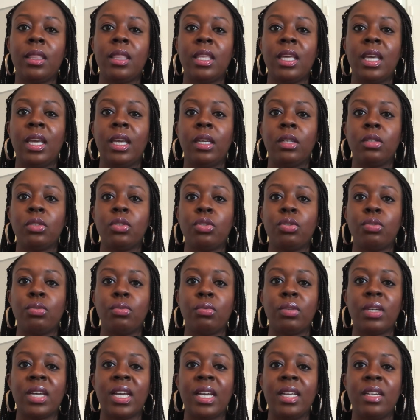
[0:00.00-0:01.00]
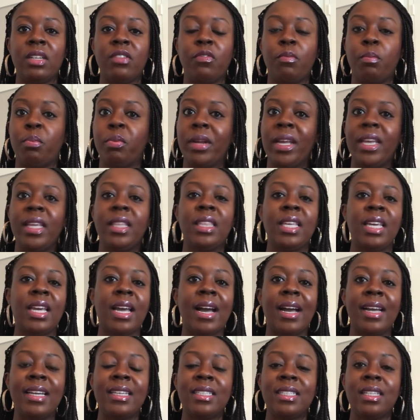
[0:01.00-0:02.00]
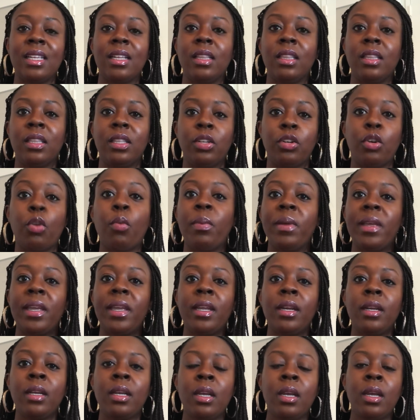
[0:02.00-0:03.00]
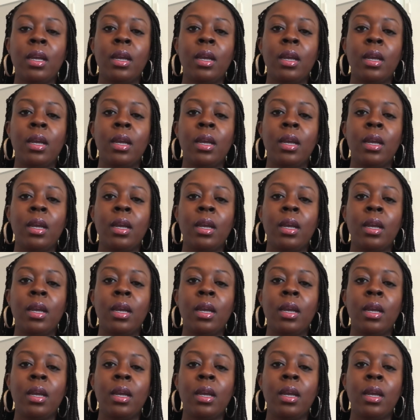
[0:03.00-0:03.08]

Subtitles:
thing to kind of break the ice a little bit.